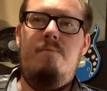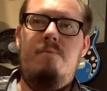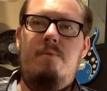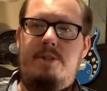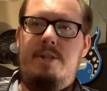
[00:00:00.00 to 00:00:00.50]

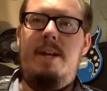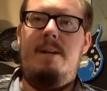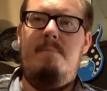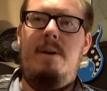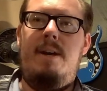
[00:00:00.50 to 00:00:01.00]
what you need to
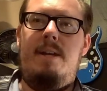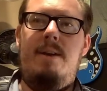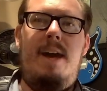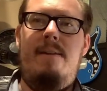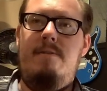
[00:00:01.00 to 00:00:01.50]
play. You
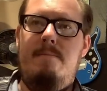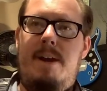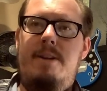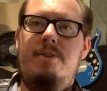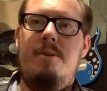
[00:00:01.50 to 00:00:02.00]
have your
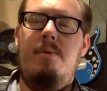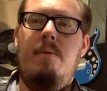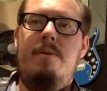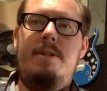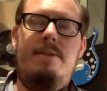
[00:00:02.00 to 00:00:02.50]
major
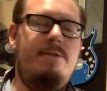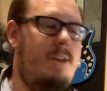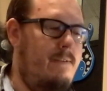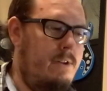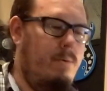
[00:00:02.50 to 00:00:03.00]
chords and your
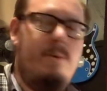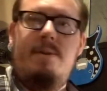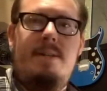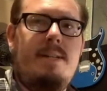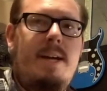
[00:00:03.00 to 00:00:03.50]
7th chord. So
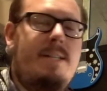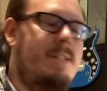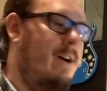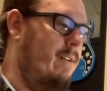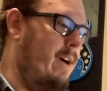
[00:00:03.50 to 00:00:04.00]
let's take a
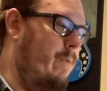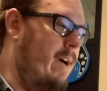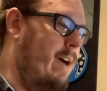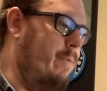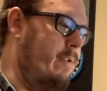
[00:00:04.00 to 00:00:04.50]
song like
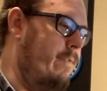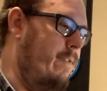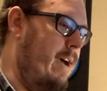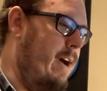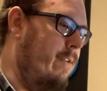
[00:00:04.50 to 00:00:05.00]
Wildwood
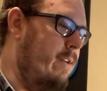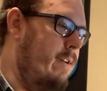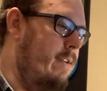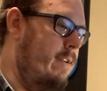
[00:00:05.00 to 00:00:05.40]
Flower.